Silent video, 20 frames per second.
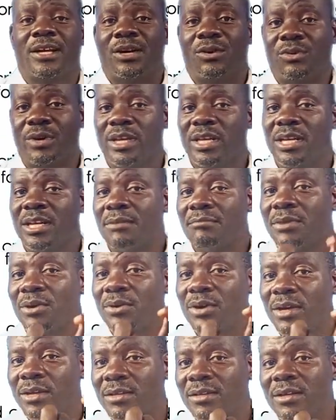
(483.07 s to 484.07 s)
Way number
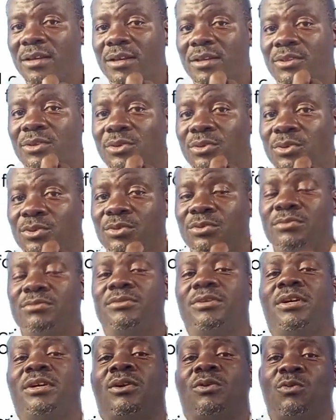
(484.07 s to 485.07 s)
one,
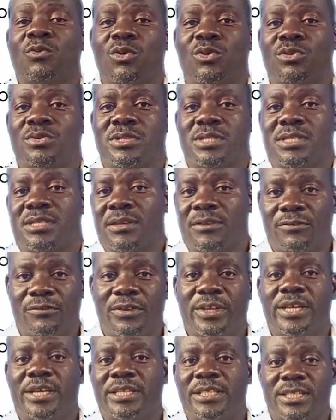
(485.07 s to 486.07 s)
through wars,
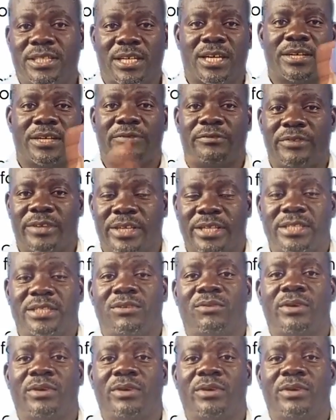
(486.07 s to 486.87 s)
village and village.